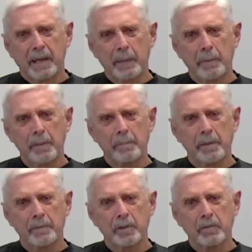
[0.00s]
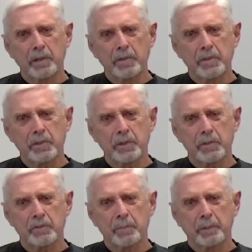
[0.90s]
I've been a member of the Grace
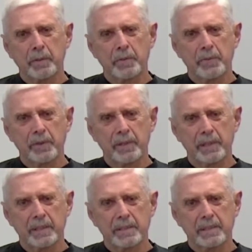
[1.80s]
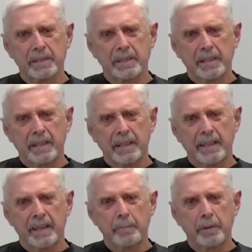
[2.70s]
Church for about 3 years and
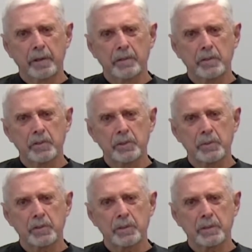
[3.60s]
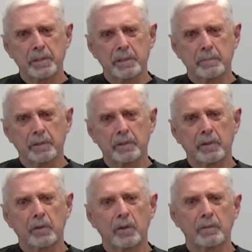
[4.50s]
have been on the stewardship team a
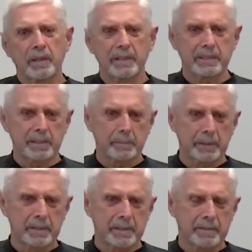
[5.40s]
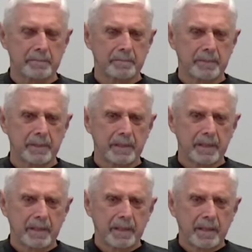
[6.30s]
little over 18 months.
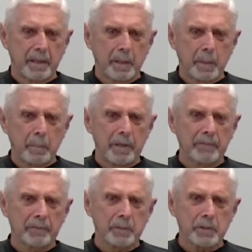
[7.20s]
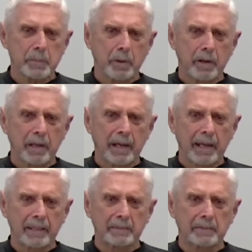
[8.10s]
Being from a small
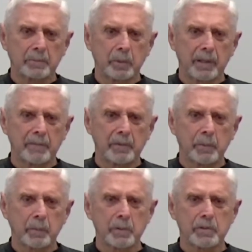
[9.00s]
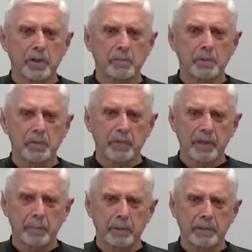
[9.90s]
island where everyone was almost
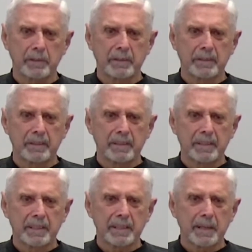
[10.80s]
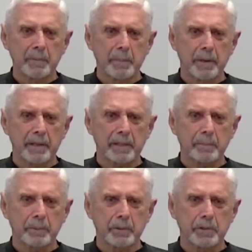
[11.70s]
family, coming back in
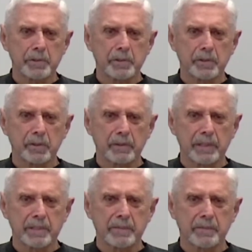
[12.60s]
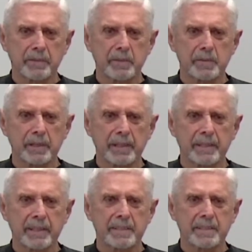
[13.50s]
person to Grace feels like
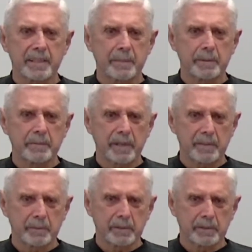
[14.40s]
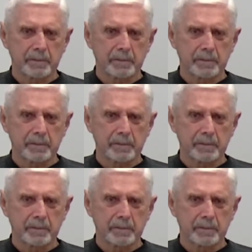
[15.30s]
that same environment.